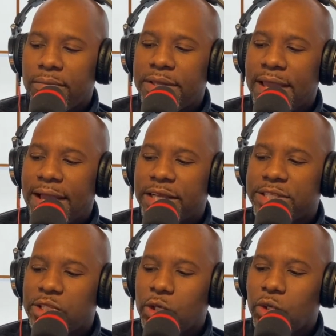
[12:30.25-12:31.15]
yeah,
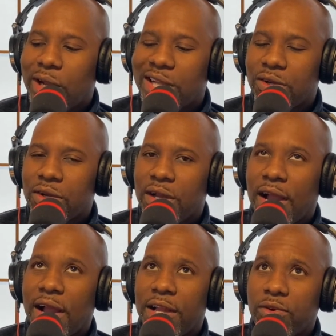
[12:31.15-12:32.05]
so I know
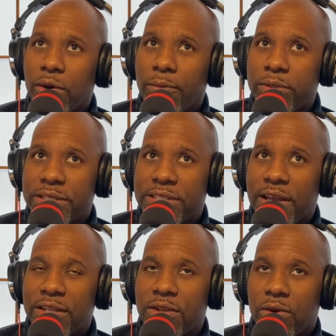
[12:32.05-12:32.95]

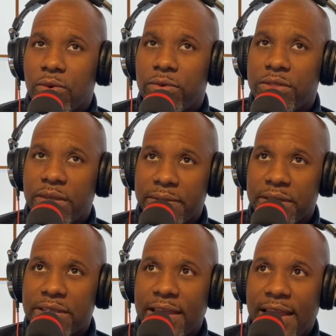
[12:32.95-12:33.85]
Omotesando,
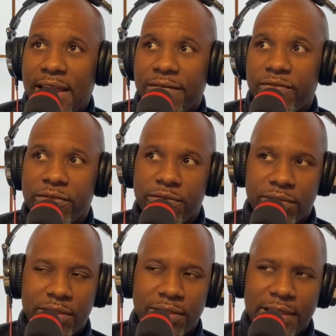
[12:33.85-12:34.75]
typically they have
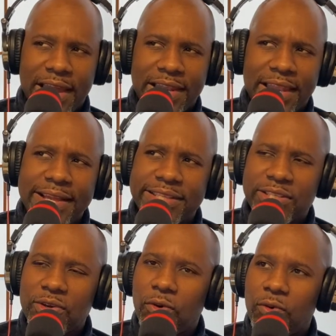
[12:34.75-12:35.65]
like lights